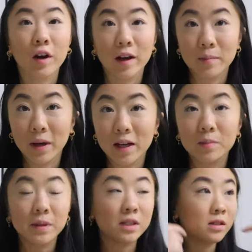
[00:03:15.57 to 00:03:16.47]
Okay,
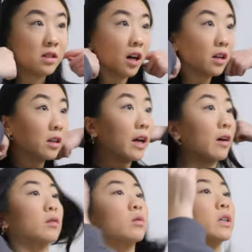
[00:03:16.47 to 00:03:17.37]
makeup is done.
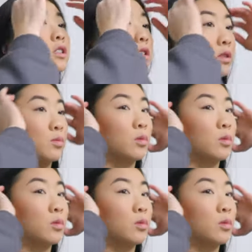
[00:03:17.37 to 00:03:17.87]
Now the question is,